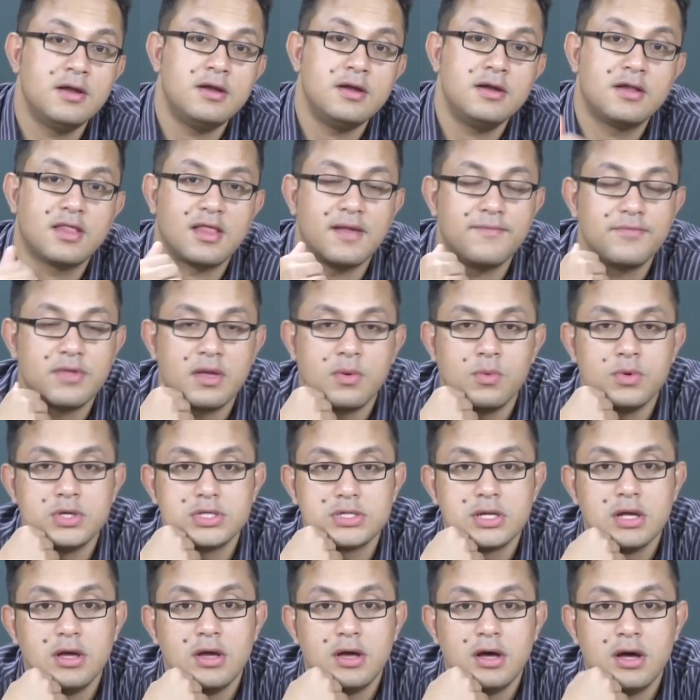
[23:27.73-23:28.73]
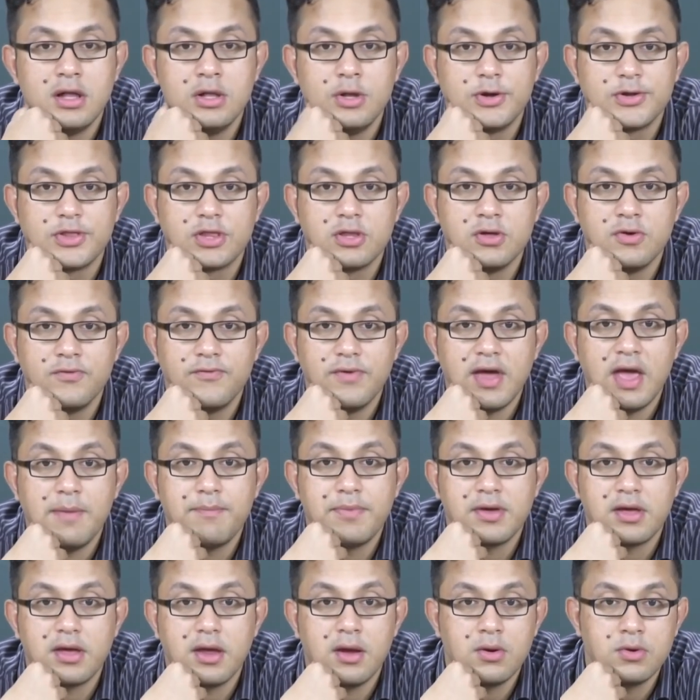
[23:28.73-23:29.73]
And it's something which uh, lots of
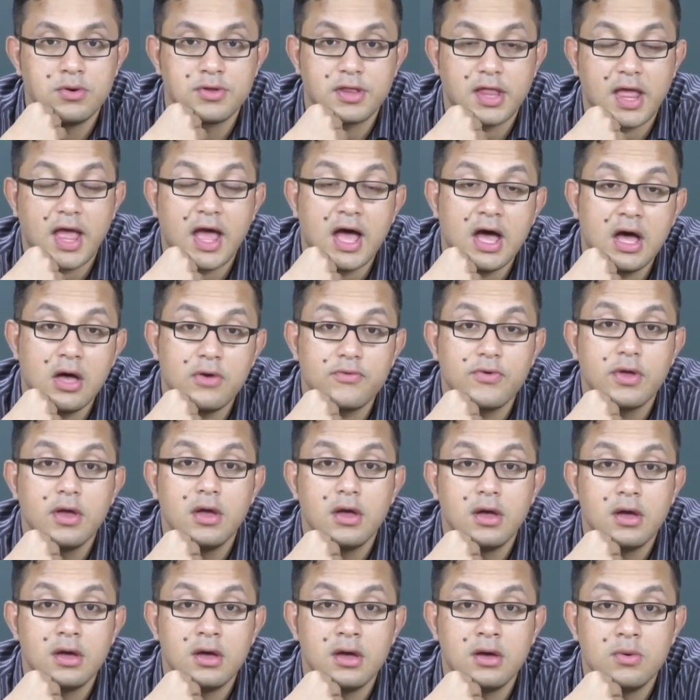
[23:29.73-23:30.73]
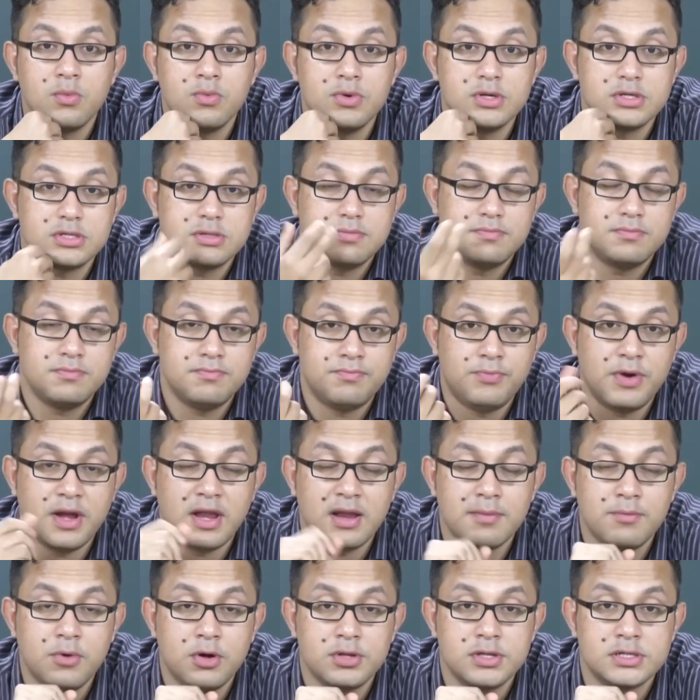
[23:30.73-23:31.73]
epic heroes have, uh, which
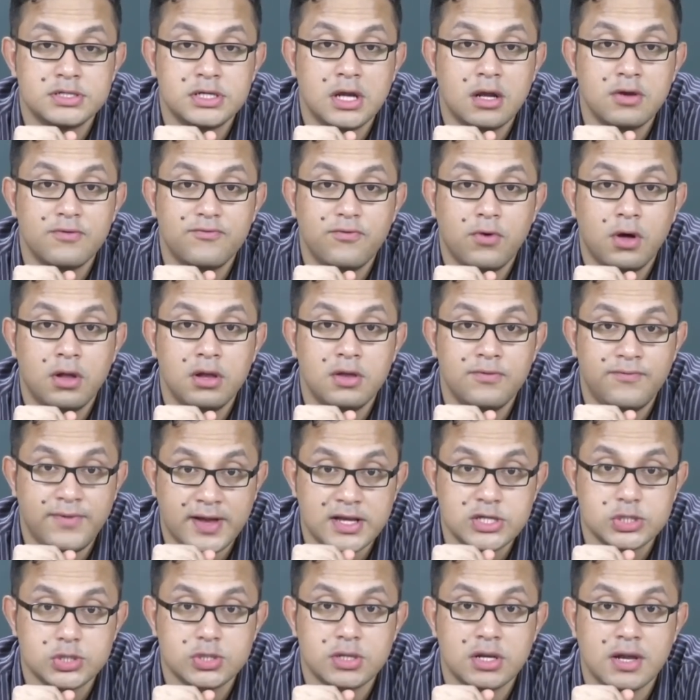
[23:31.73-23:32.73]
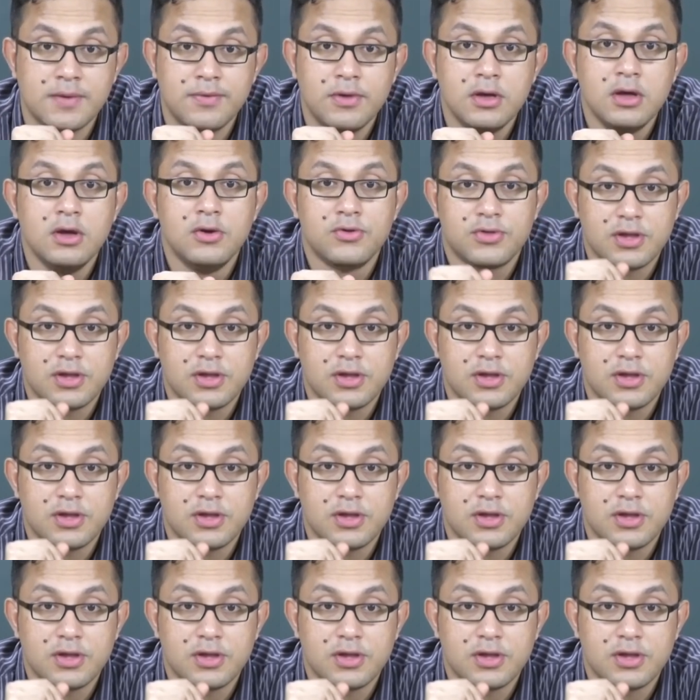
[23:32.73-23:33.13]
bring about the downfall eventually.